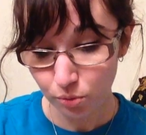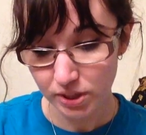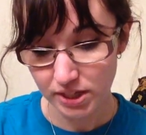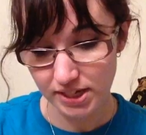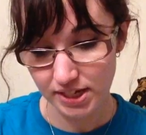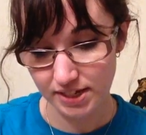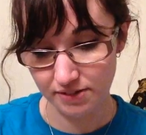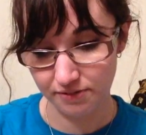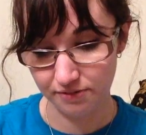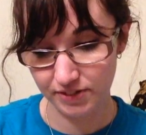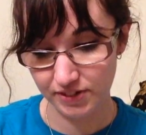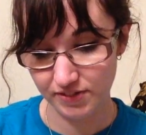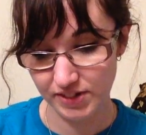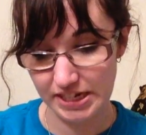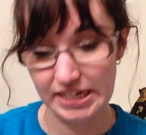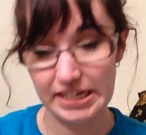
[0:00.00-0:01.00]
this has a
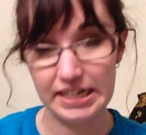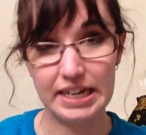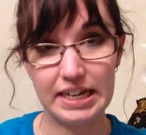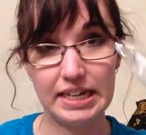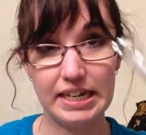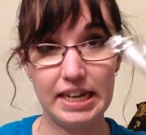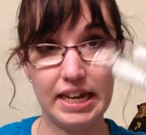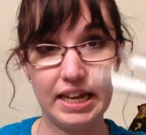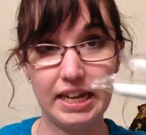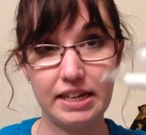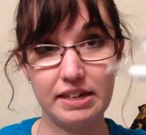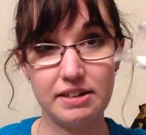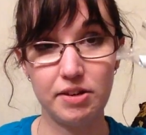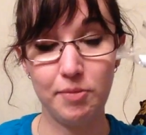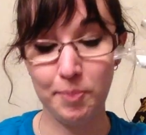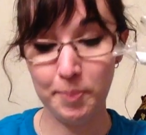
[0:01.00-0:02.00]

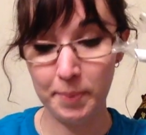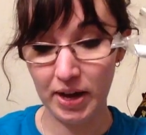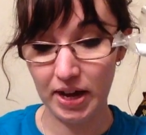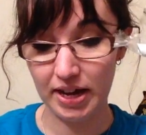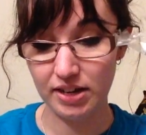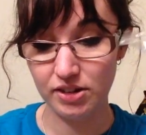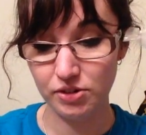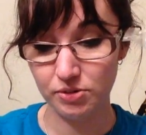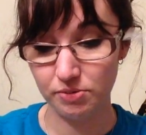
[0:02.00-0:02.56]
$15.98 combined